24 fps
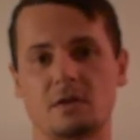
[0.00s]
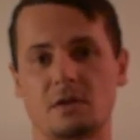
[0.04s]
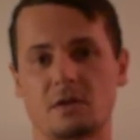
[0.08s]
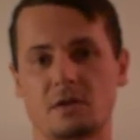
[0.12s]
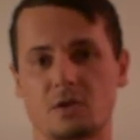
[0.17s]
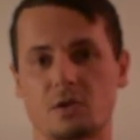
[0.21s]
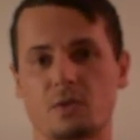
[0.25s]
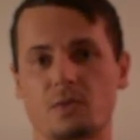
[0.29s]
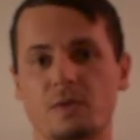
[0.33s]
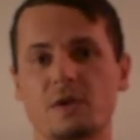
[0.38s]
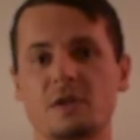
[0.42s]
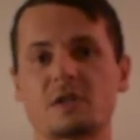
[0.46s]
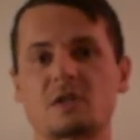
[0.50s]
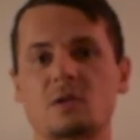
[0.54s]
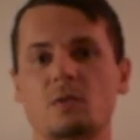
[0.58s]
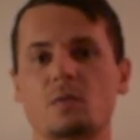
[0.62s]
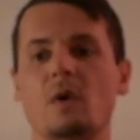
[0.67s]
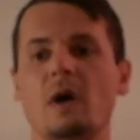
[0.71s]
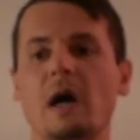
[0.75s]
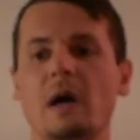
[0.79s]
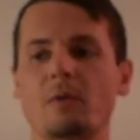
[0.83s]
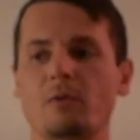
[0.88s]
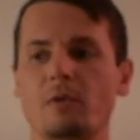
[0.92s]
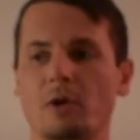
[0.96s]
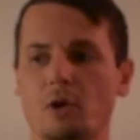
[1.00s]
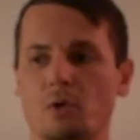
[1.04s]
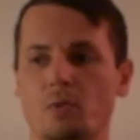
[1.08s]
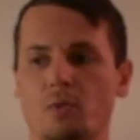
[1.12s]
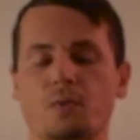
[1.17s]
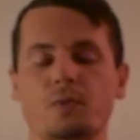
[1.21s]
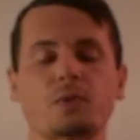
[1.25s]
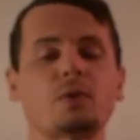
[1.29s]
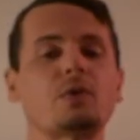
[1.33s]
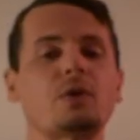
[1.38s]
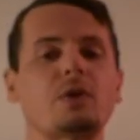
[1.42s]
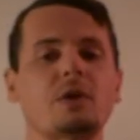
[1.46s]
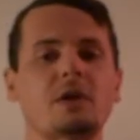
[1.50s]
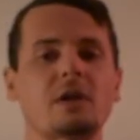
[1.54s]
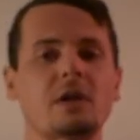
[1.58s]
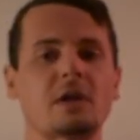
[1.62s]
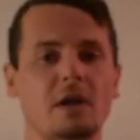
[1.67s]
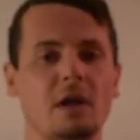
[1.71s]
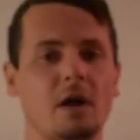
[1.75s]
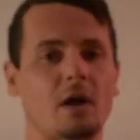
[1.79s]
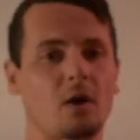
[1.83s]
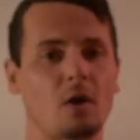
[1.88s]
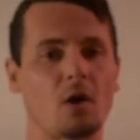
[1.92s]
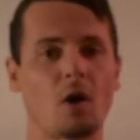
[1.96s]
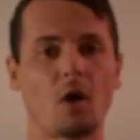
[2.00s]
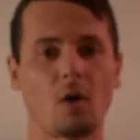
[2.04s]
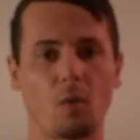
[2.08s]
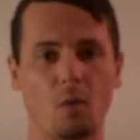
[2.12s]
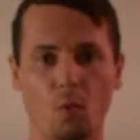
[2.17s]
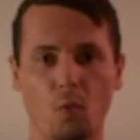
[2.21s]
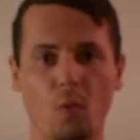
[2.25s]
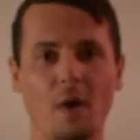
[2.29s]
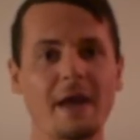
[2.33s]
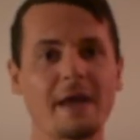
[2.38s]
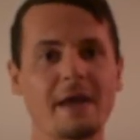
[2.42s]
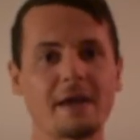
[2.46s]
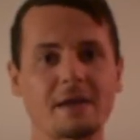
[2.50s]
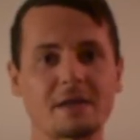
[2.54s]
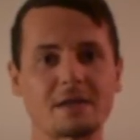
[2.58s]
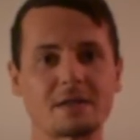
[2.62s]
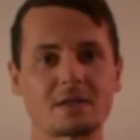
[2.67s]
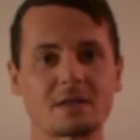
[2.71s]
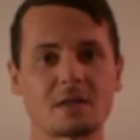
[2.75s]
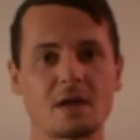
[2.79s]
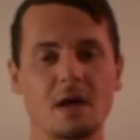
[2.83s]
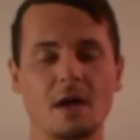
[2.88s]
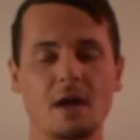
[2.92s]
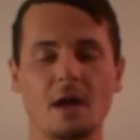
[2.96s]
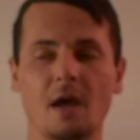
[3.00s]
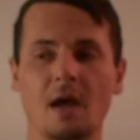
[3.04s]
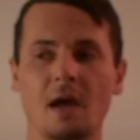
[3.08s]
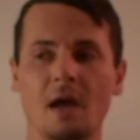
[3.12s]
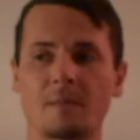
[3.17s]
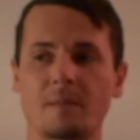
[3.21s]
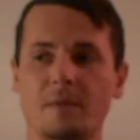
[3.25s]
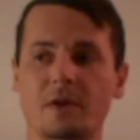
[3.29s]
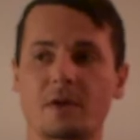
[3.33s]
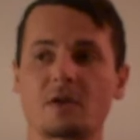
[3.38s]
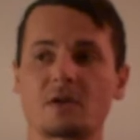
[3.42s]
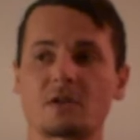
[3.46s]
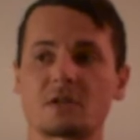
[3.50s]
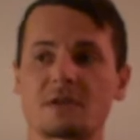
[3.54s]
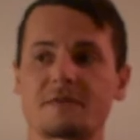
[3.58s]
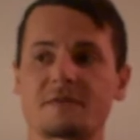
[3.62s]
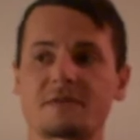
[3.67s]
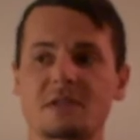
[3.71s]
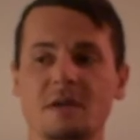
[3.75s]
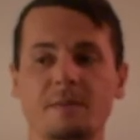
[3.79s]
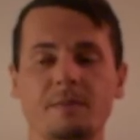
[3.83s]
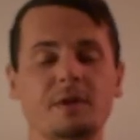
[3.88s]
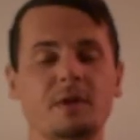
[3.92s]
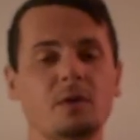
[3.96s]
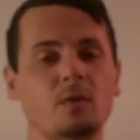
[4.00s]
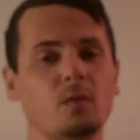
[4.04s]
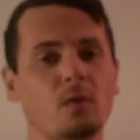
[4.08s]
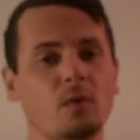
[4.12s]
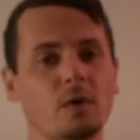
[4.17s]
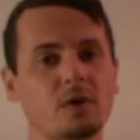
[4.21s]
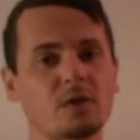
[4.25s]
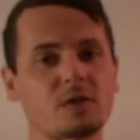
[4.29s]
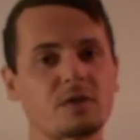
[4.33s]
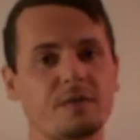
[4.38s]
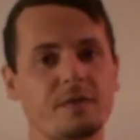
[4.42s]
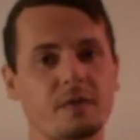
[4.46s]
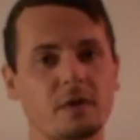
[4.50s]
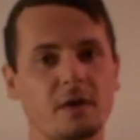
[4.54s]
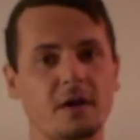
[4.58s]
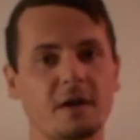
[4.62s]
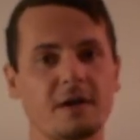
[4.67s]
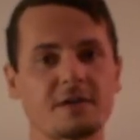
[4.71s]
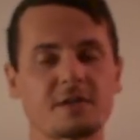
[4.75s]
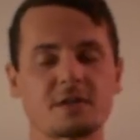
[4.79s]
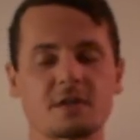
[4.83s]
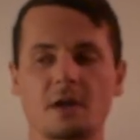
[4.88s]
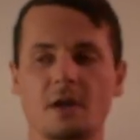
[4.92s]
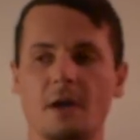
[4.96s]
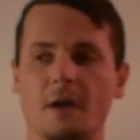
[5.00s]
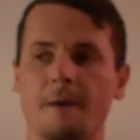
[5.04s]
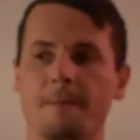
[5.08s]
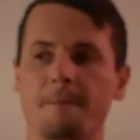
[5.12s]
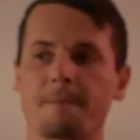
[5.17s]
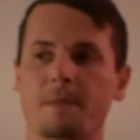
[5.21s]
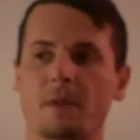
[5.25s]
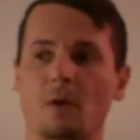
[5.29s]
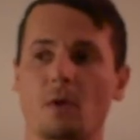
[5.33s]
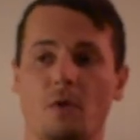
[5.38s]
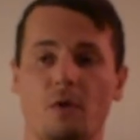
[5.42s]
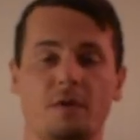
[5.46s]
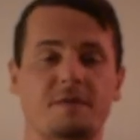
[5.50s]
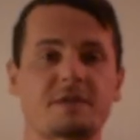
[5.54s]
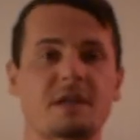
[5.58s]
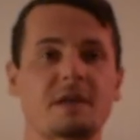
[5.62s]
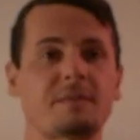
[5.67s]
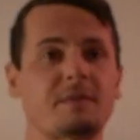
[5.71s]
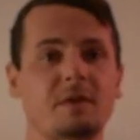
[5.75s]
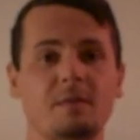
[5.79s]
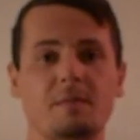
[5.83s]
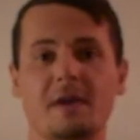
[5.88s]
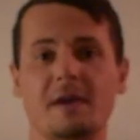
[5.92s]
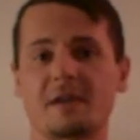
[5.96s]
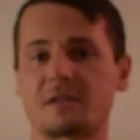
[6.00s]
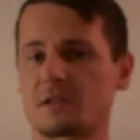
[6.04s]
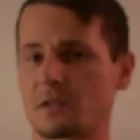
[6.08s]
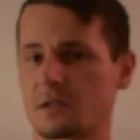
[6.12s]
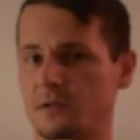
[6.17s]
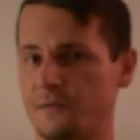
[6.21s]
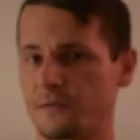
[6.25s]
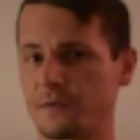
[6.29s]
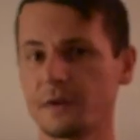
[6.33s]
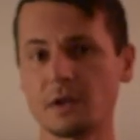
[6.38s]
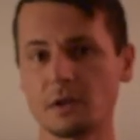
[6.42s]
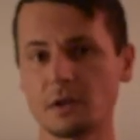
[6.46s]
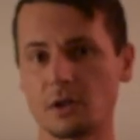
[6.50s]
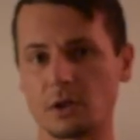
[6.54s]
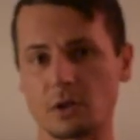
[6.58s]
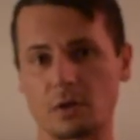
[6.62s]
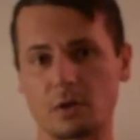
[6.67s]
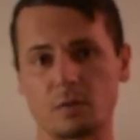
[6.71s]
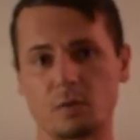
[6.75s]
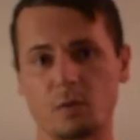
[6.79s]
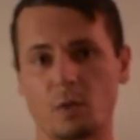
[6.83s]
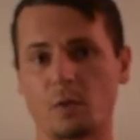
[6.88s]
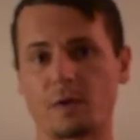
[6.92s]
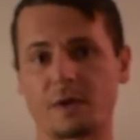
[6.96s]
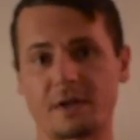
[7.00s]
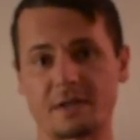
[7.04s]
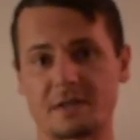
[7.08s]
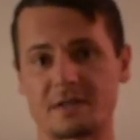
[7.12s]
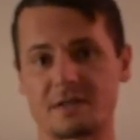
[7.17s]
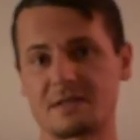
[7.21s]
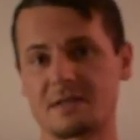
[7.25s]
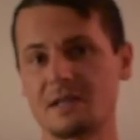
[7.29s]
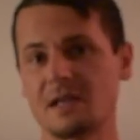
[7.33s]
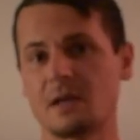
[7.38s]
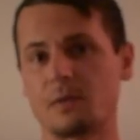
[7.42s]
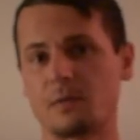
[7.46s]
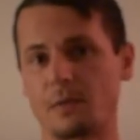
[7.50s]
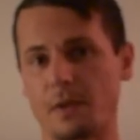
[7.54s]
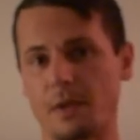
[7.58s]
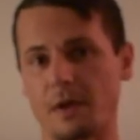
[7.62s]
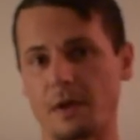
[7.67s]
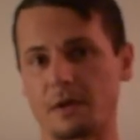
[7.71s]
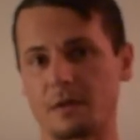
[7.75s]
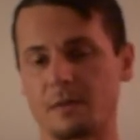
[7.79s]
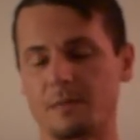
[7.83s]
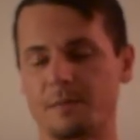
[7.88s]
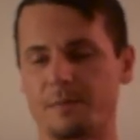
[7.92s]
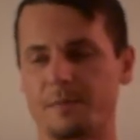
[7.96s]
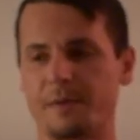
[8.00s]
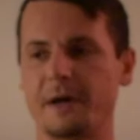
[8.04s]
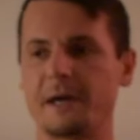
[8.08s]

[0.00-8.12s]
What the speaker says: There's a reason why we're rooted in our ways, because if something works for us or if something makes us feel good, we want to stick with it.